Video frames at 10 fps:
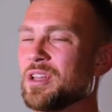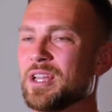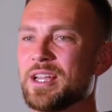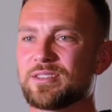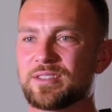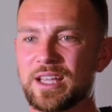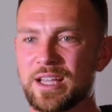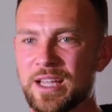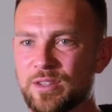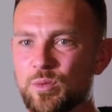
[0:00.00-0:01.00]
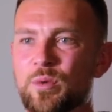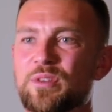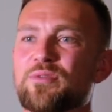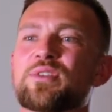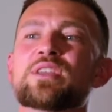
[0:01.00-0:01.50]
it's what we
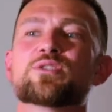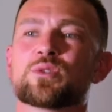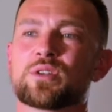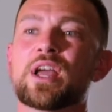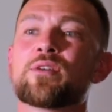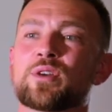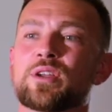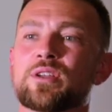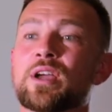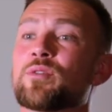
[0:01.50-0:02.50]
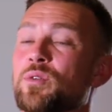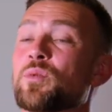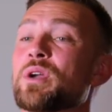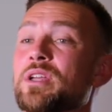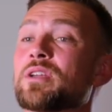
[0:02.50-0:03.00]
feast on every
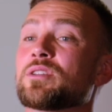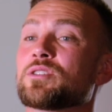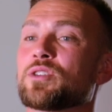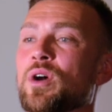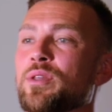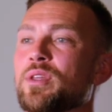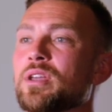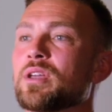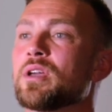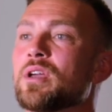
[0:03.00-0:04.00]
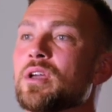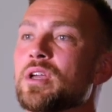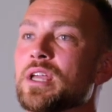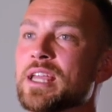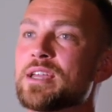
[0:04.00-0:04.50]
week. So I think
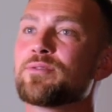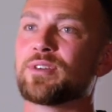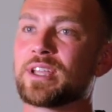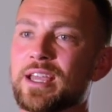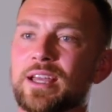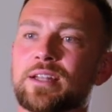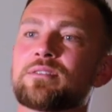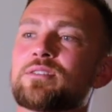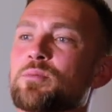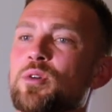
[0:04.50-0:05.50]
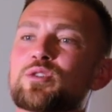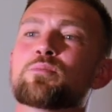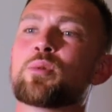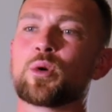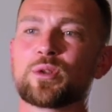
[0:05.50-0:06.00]
if, again, the most
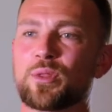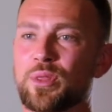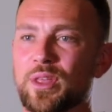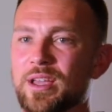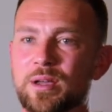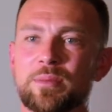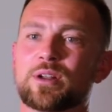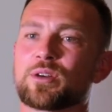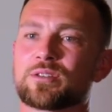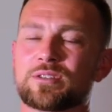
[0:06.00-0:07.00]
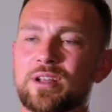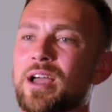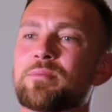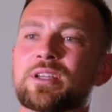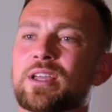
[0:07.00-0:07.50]
important thing about our
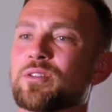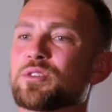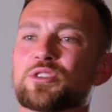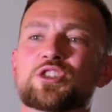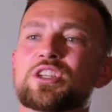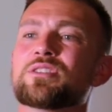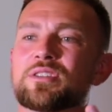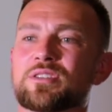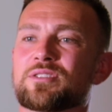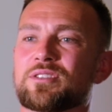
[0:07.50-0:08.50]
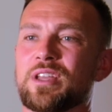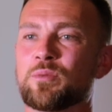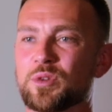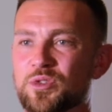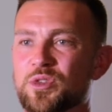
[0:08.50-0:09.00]
time together is Jesus, and
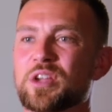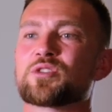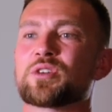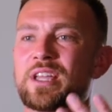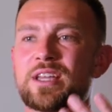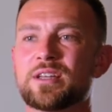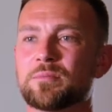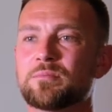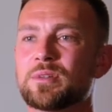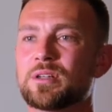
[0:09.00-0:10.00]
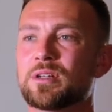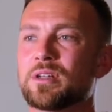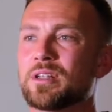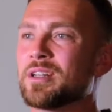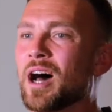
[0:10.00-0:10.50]
we're treasuring him,
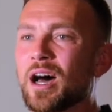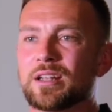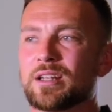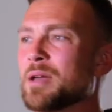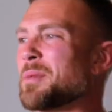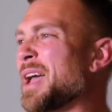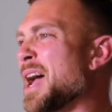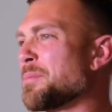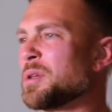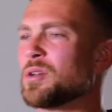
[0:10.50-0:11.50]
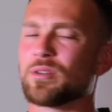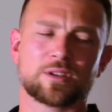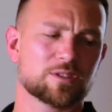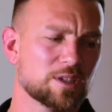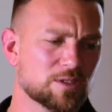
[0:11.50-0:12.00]
not am I happy or the
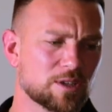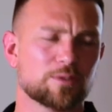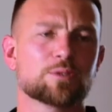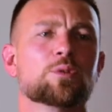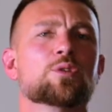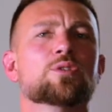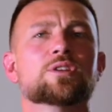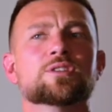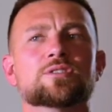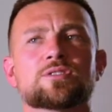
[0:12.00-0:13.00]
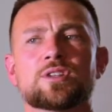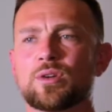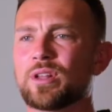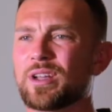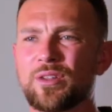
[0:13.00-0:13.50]
seat's comfortable, is,
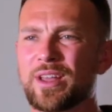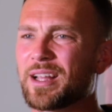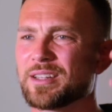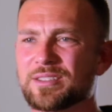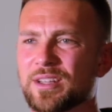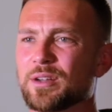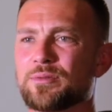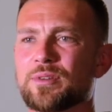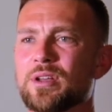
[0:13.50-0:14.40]
like all that kind of stuff,